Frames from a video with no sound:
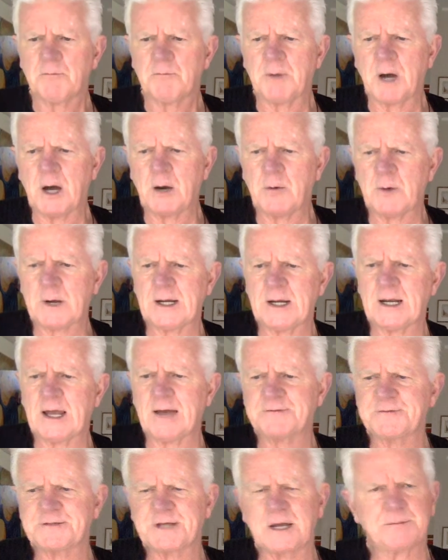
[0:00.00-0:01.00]
But when
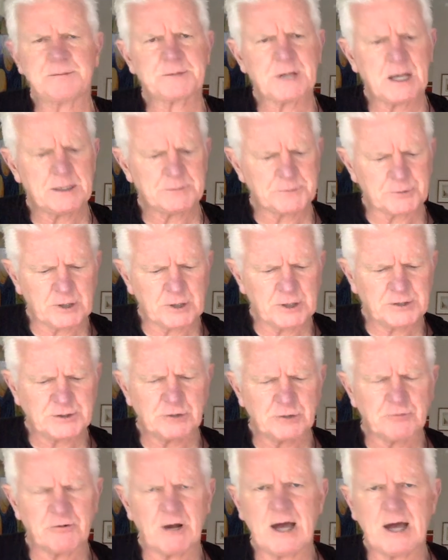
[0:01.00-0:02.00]
life sometimes treats
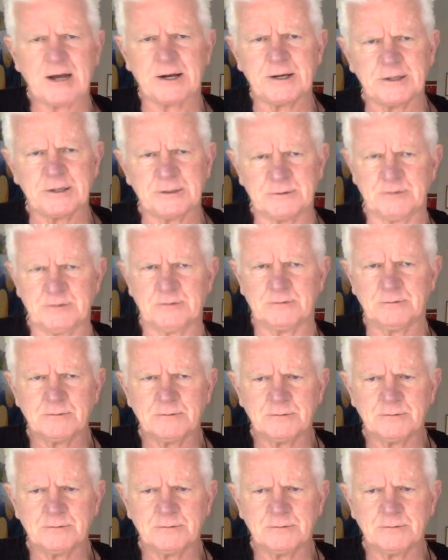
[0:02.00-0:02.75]
you rotten.